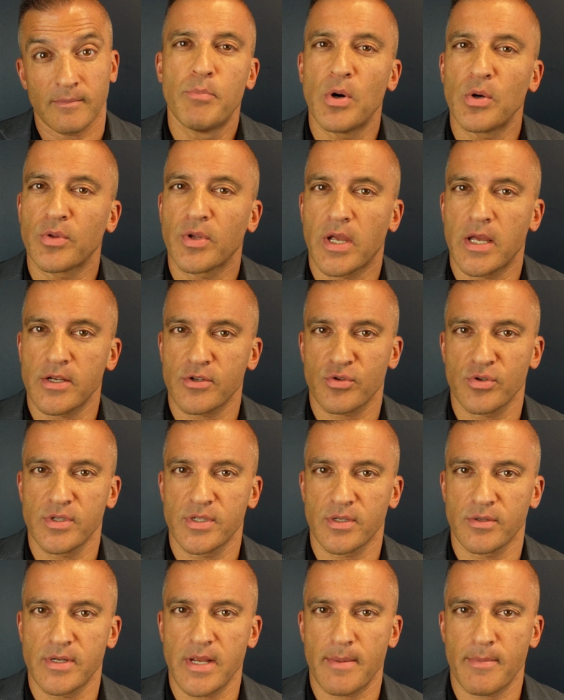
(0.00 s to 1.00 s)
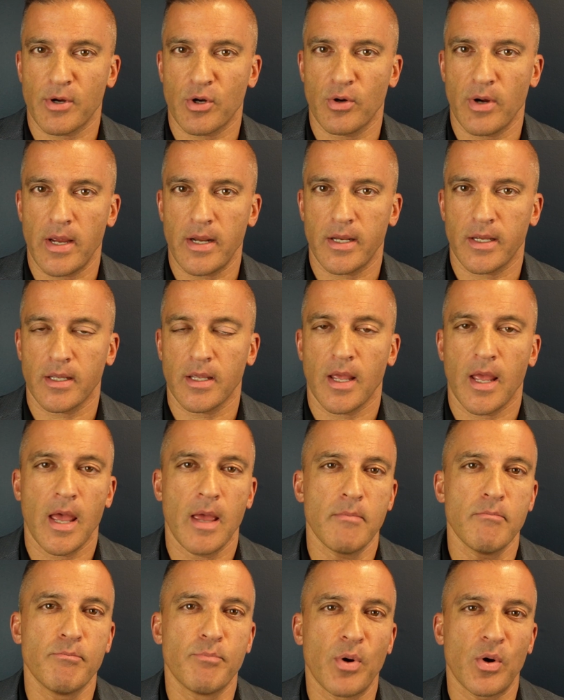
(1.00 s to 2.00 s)
Both countries are democratic,
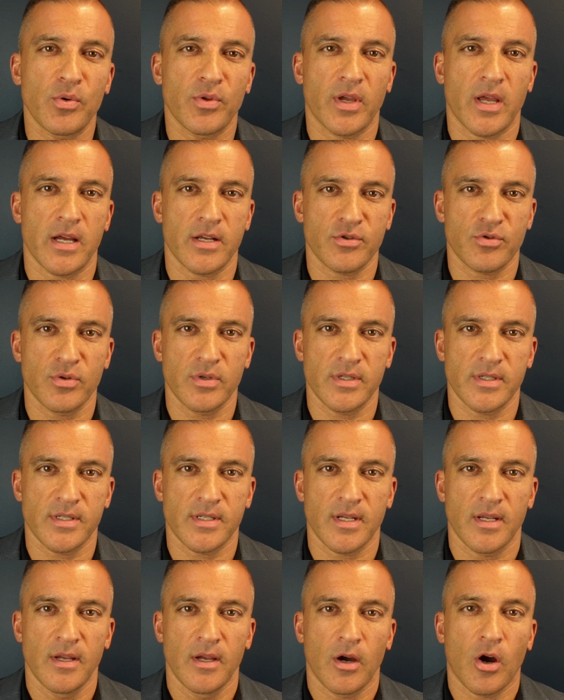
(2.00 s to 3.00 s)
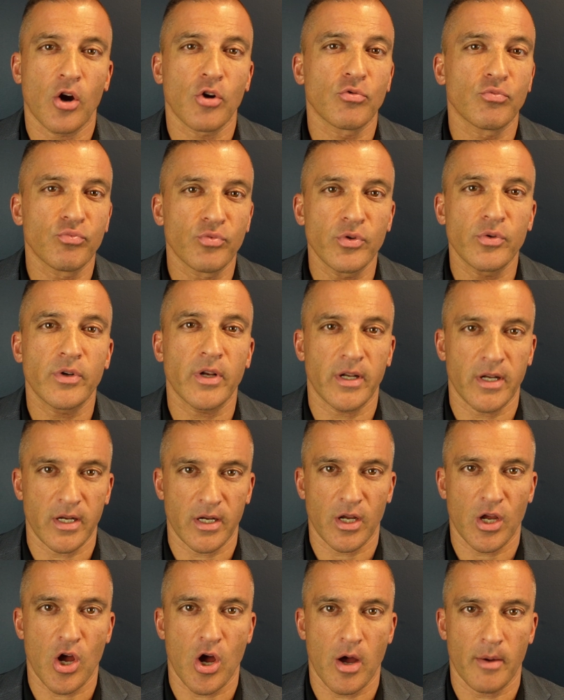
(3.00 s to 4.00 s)
and both countries are rooted
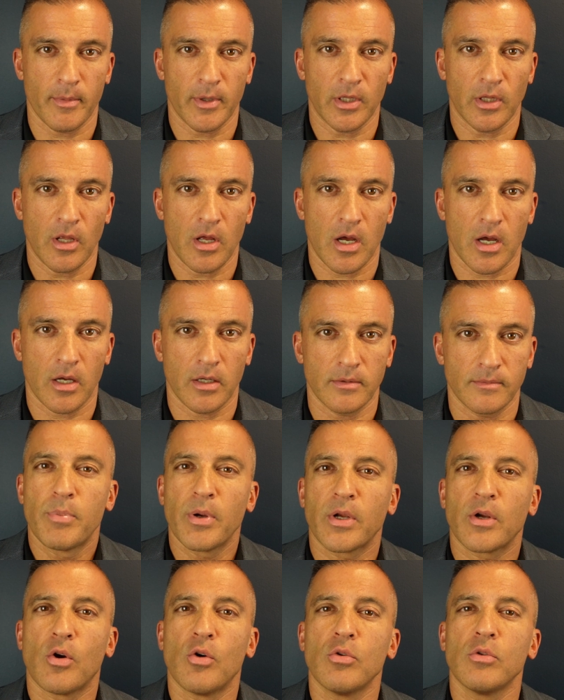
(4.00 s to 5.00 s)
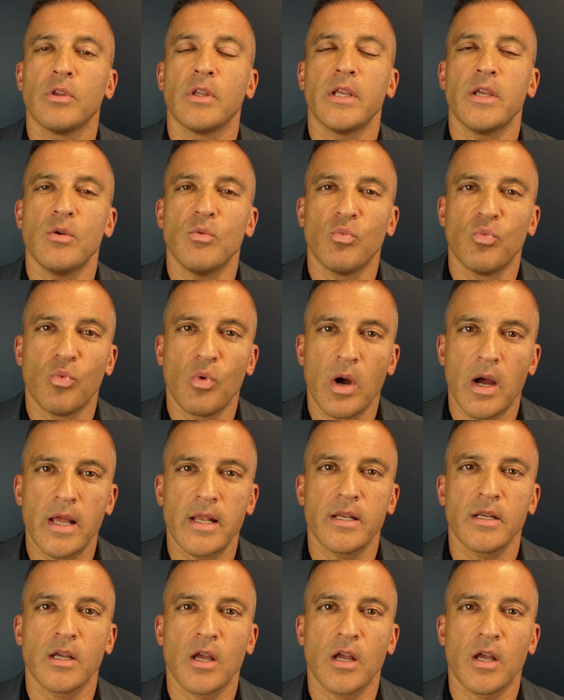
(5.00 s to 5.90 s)
in common law. But only one